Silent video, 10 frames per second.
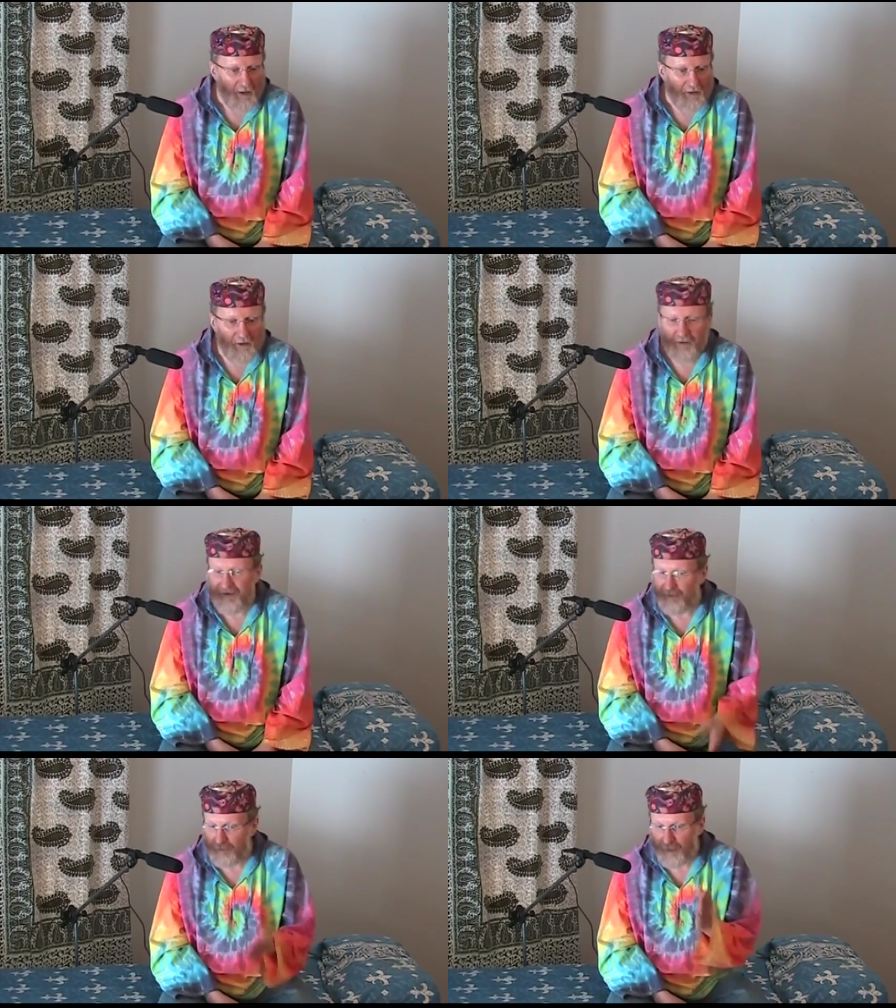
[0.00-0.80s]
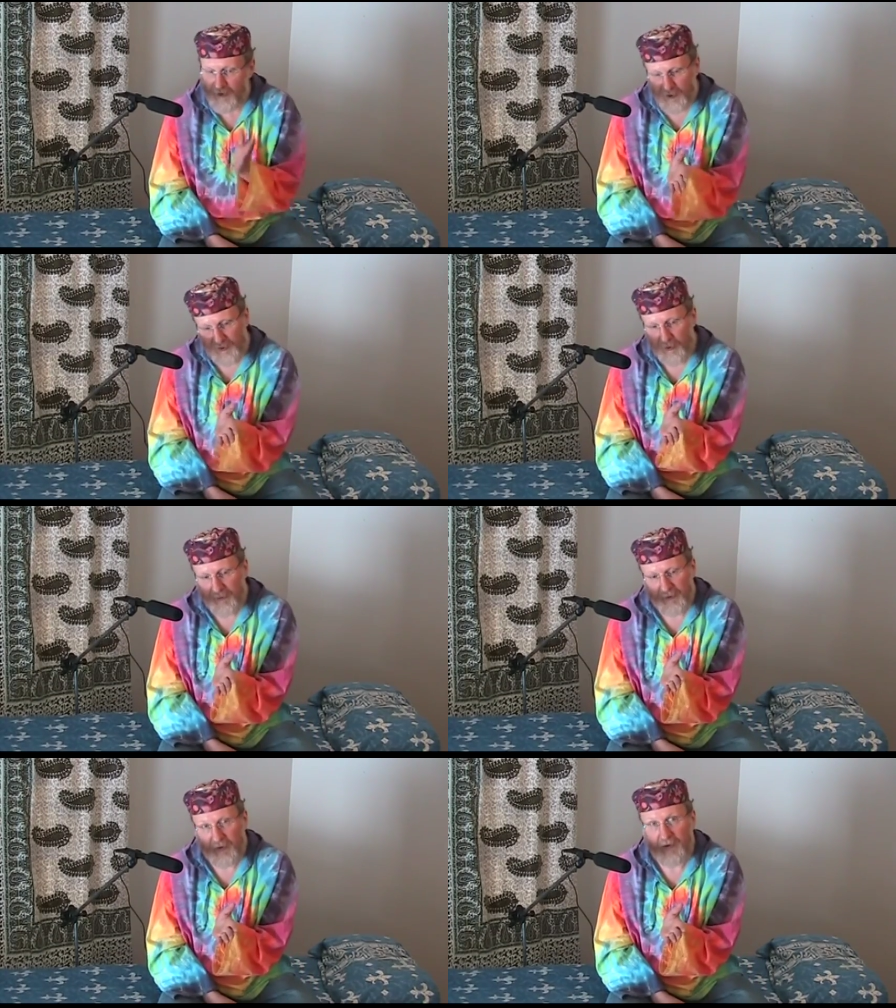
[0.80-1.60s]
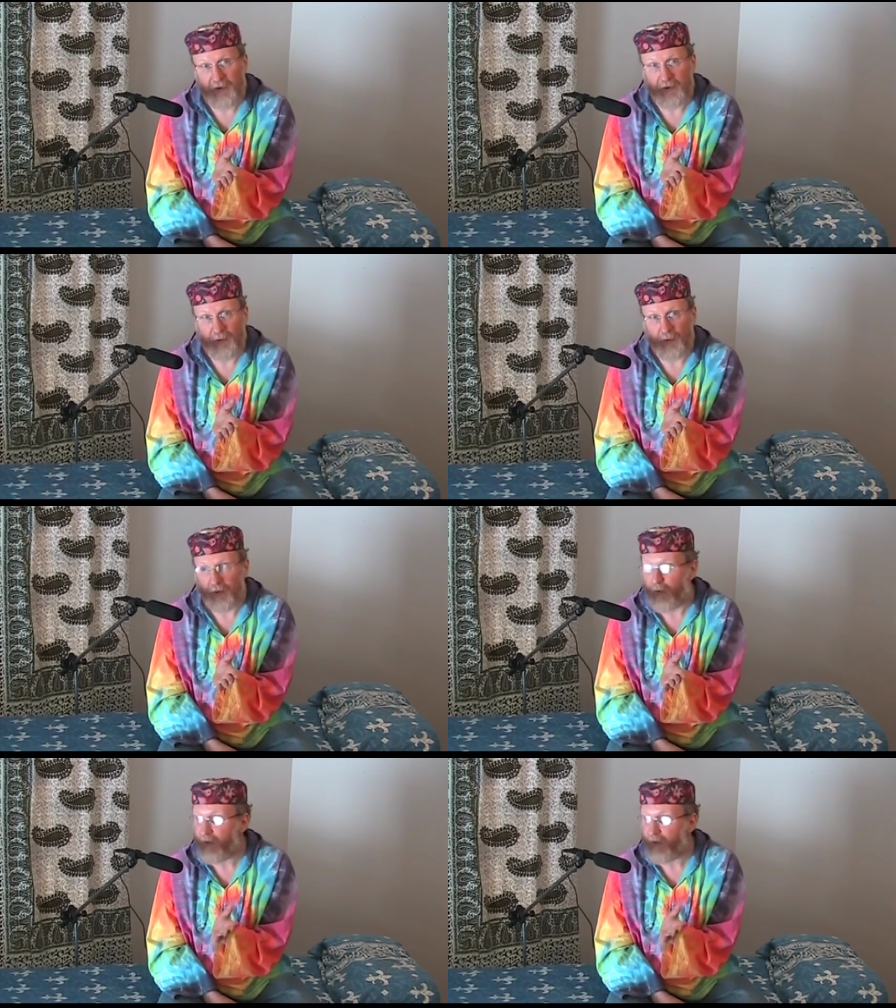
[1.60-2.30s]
Now that project human colony dot org